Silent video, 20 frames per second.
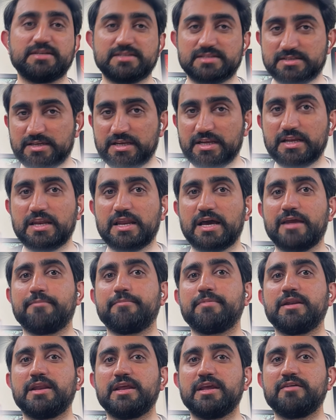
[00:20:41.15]
But still,
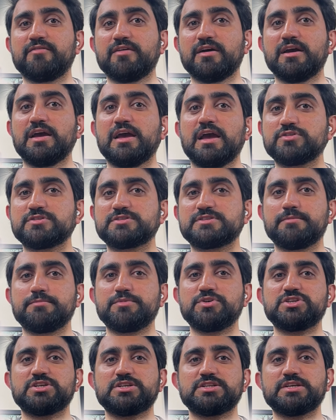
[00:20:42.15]
I believe for
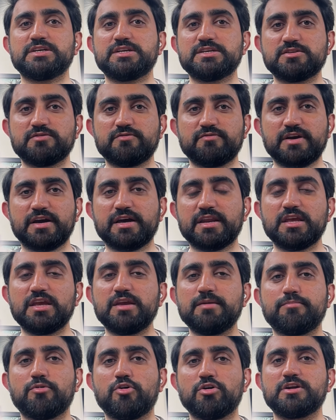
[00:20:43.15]
submission there is a
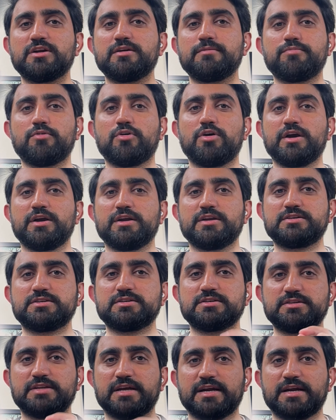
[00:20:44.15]
very important point